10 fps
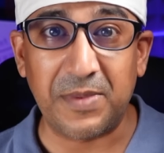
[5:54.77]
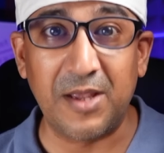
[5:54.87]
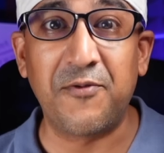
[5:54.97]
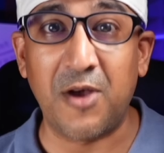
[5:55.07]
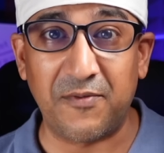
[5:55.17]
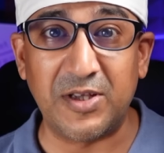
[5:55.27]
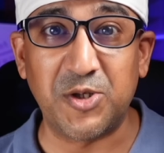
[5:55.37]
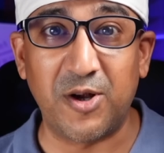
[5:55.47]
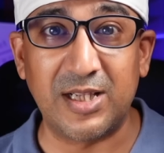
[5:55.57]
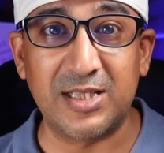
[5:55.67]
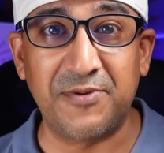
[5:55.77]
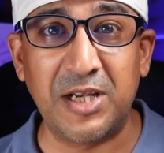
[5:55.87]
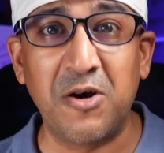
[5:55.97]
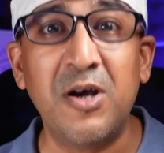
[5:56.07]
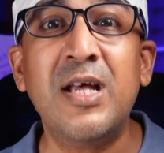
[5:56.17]
If you have enjoyed this
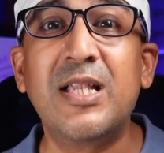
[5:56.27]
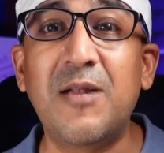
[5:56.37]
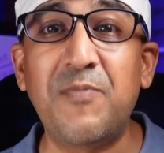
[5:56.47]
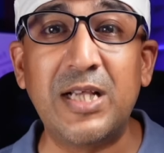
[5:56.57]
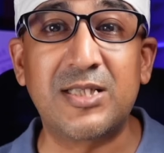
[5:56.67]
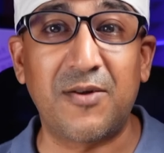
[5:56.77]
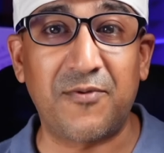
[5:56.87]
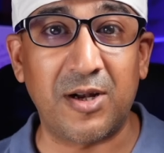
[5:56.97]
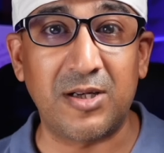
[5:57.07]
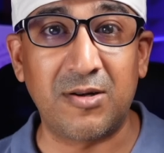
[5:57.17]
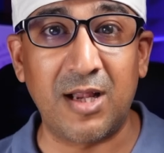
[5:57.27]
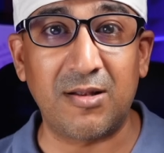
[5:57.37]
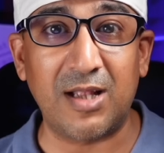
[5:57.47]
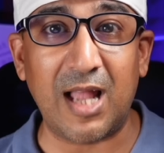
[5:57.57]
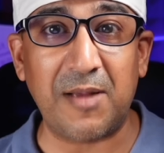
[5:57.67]
video, then please don't forget to click
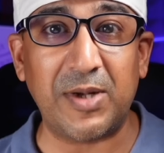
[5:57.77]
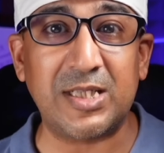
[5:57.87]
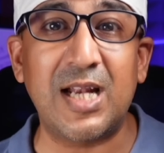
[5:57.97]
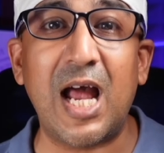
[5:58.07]
on the like button